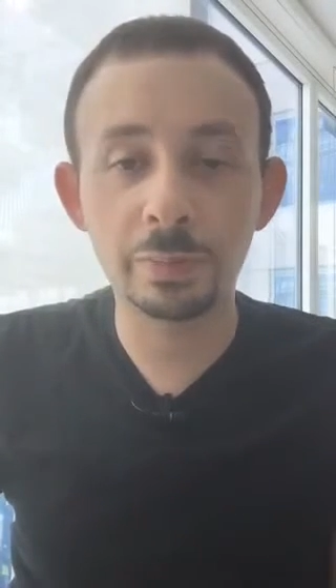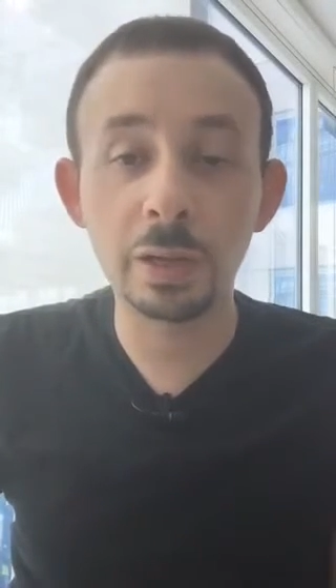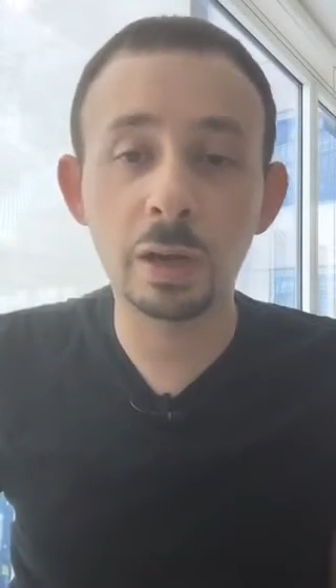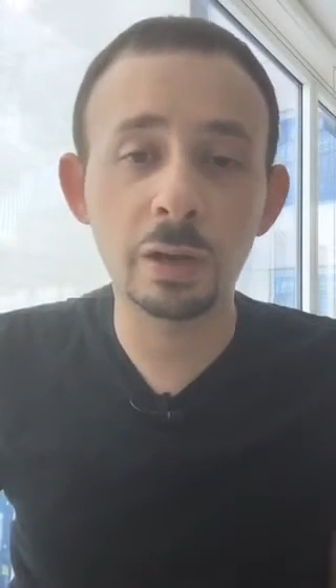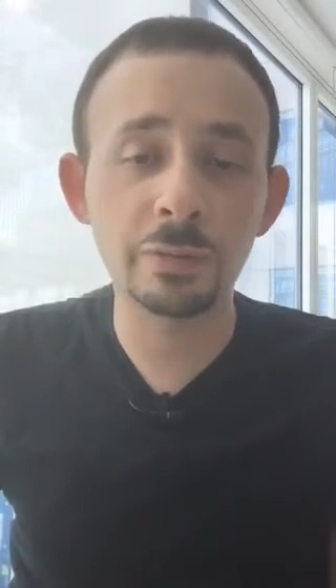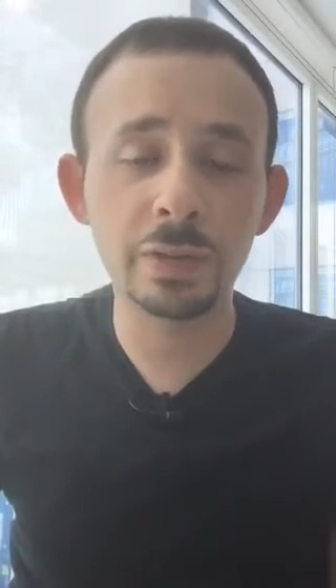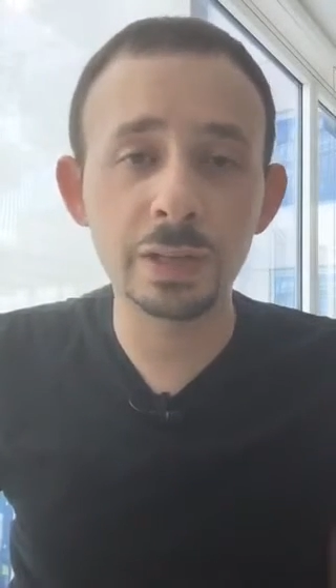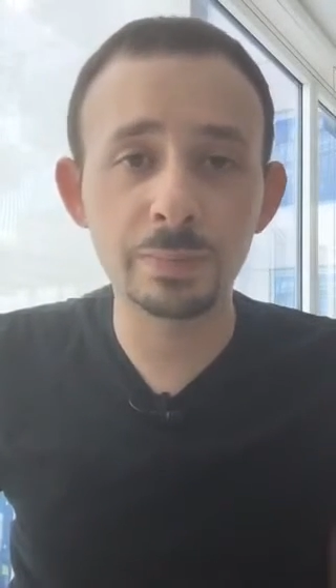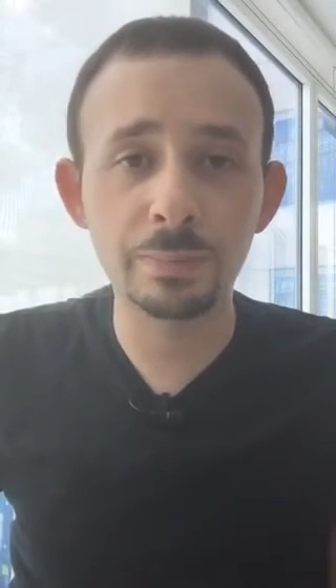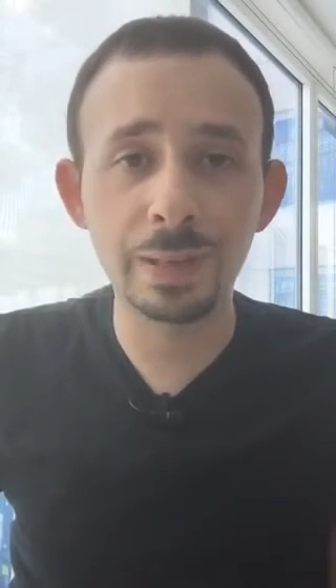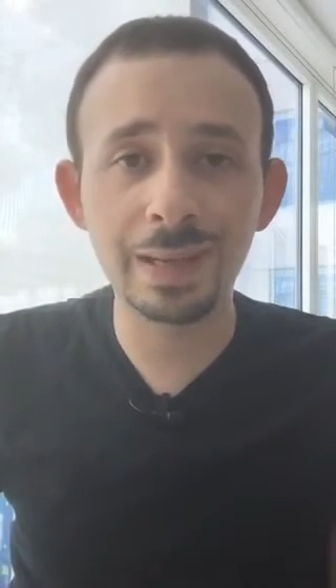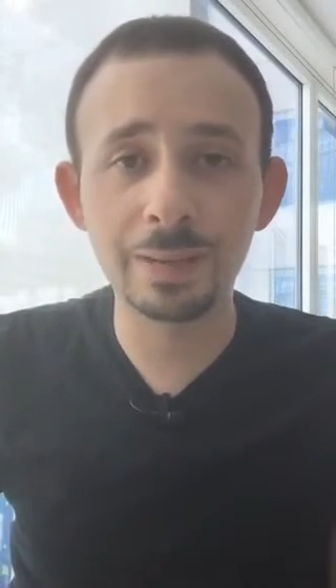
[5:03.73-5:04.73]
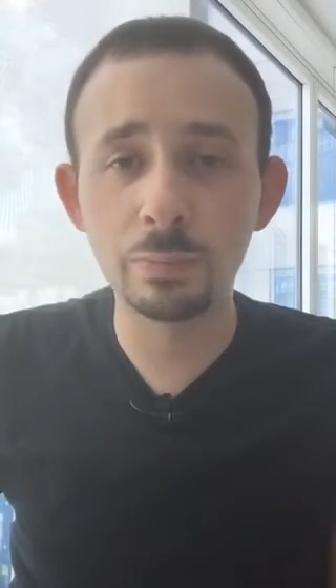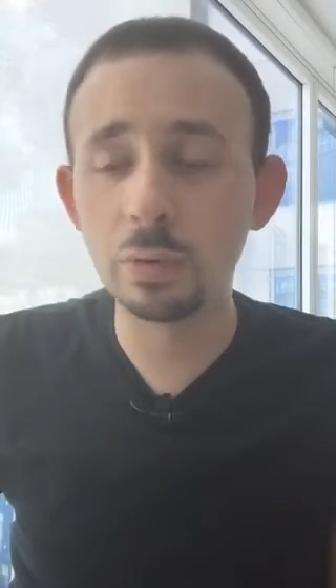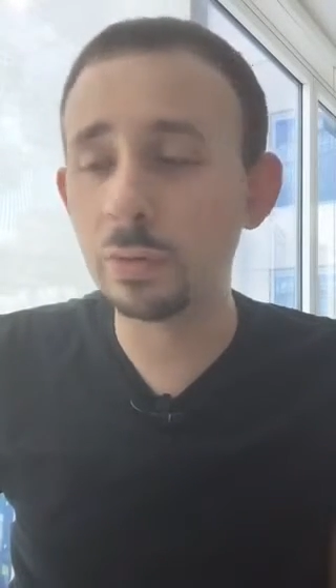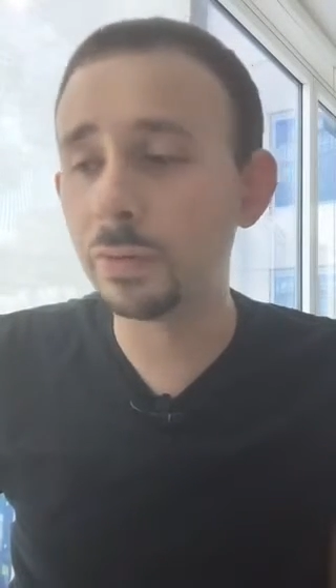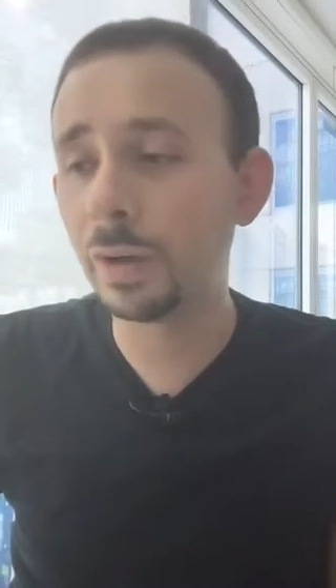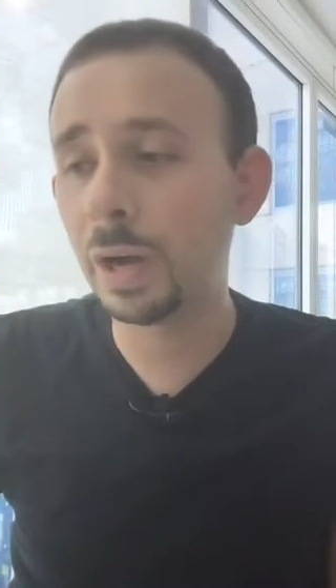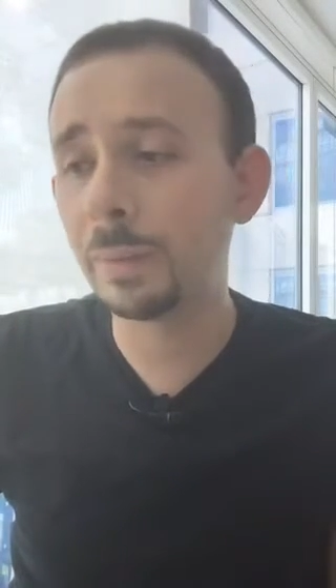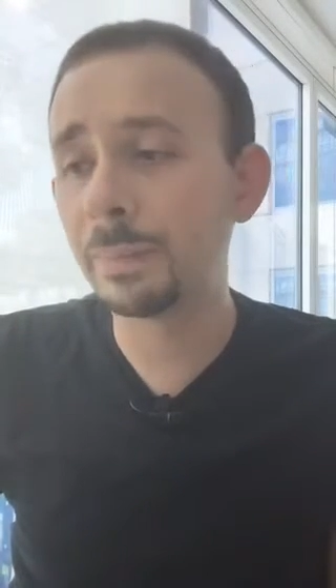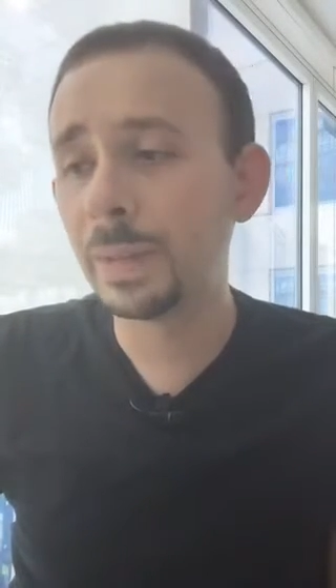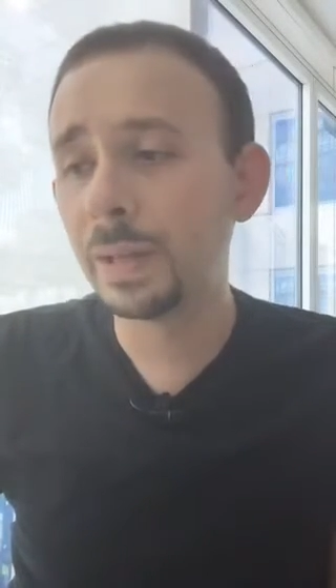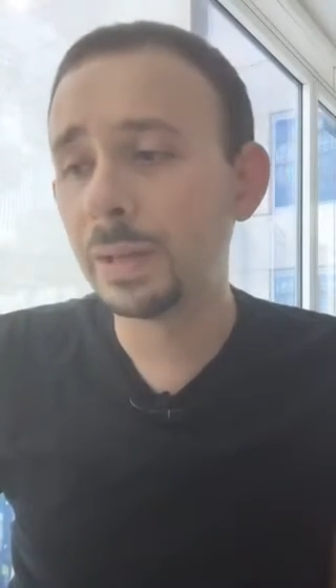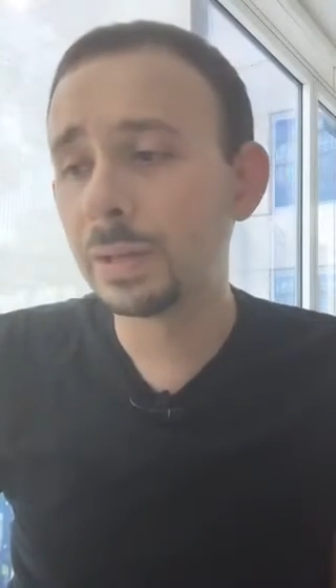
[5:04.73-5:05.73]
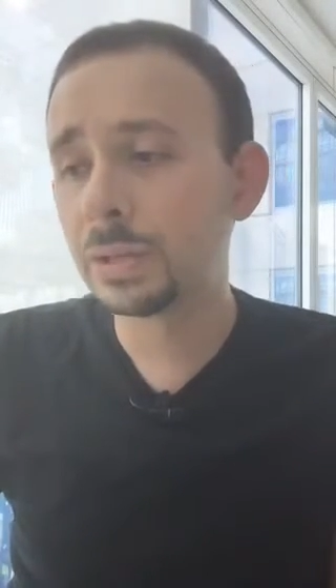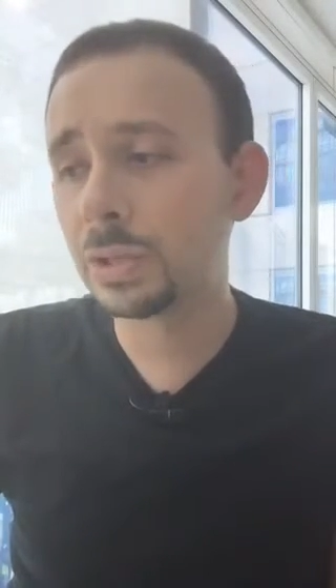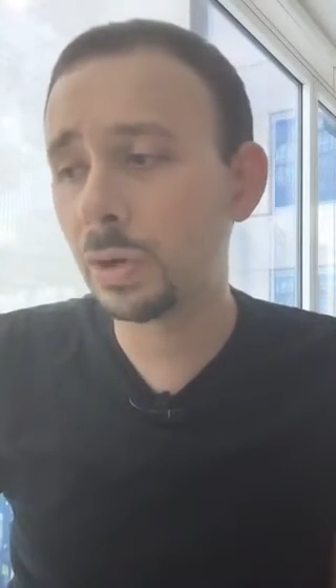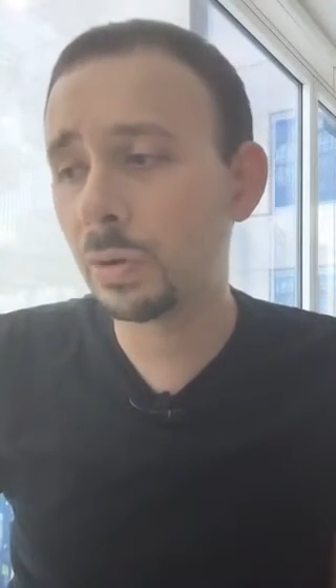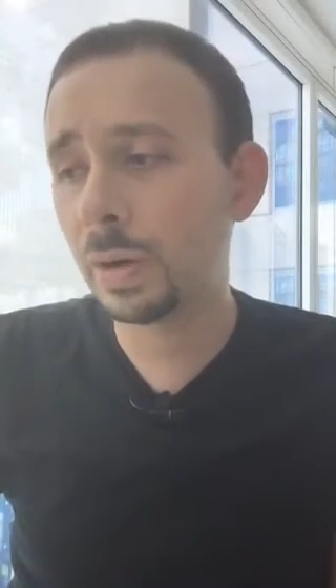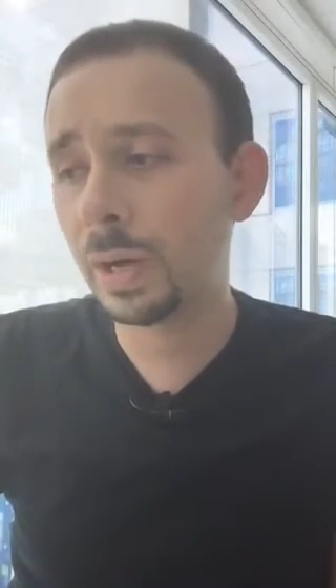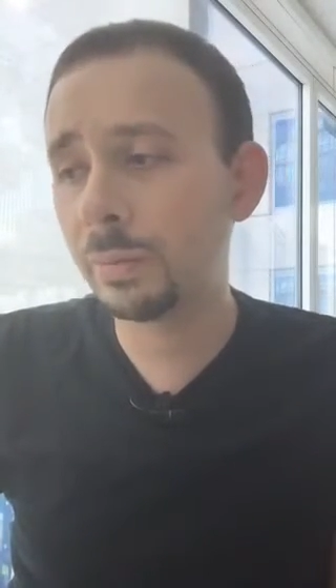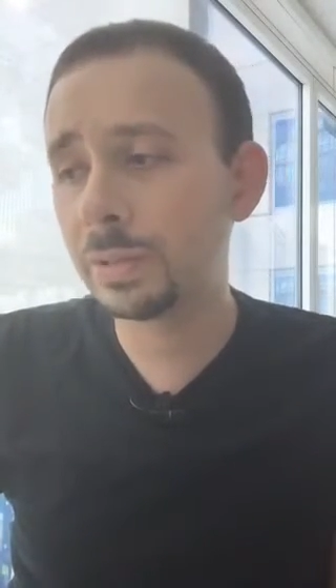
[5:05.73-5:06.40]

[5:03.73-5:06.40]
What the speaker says: but of this big move up. So I